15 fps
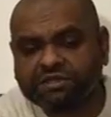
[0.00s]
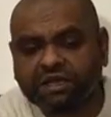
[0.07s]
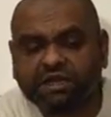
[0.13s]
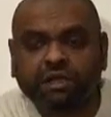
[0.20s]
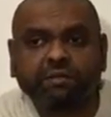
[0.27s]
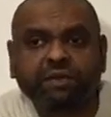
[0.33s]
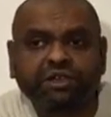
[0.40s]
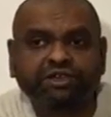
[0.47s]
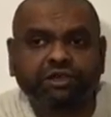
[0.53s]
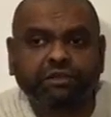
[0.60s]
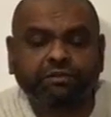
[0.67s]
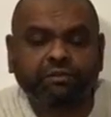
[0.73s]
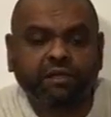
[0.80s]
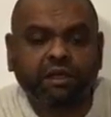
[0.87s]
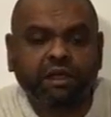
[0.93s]
commission.
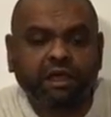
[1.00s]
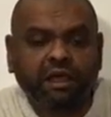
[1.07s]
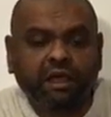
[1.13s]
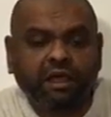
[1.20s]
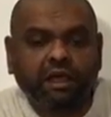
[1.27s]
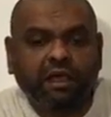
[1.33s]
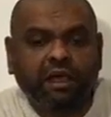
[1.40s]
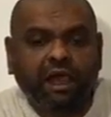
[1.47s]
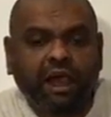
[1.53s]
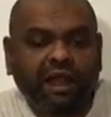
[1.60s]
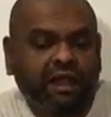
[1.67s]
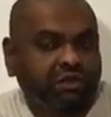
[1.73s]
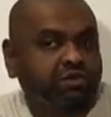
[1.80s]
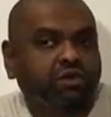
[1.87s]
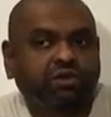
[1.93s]
And
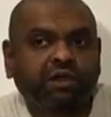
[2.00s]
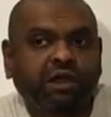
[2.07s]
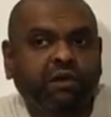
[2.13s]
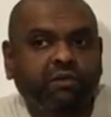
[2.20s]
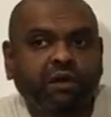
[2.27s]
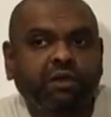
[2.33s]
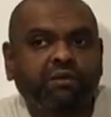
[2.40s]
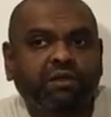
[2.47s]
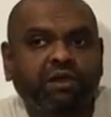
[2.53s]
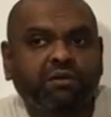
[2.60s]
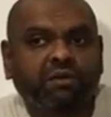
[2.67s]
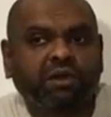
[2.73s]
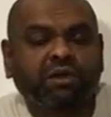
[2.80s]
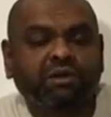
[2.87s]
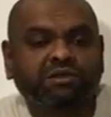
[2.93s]
I totally agree with you,
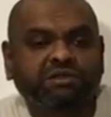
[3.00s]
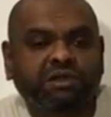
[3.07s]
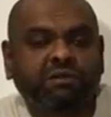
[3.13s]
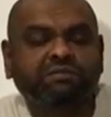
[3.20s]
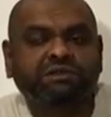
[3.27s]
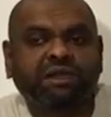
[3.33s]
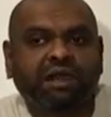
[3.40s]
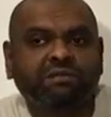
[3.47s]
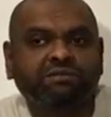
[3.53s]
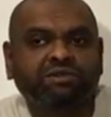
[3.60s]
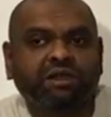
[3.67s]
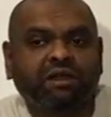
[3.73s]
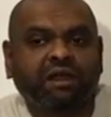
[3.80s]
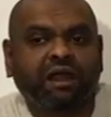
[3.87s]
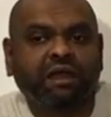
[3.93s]
because sometimes, you
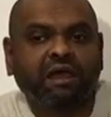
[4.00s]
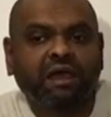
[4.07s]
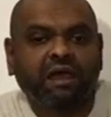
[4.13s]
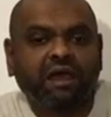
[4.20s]
know, like,